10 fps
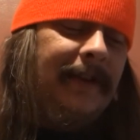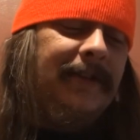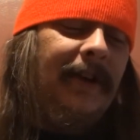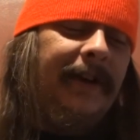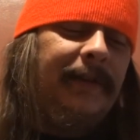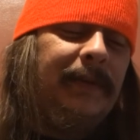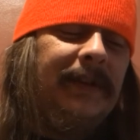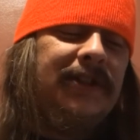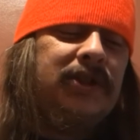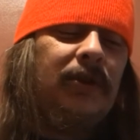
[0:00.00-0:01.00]
Donna
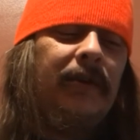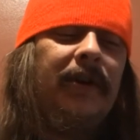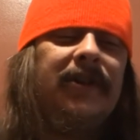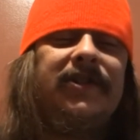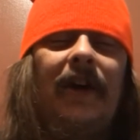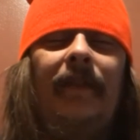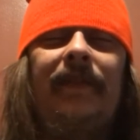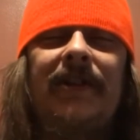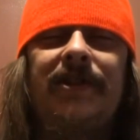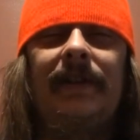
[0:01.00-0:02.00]
really showed herself
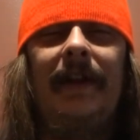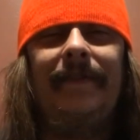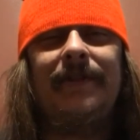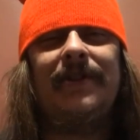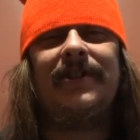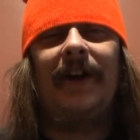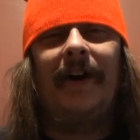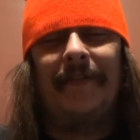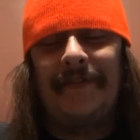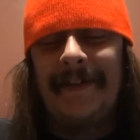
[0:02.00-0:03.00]
that she loves
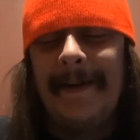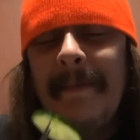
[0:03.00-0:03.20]
herself.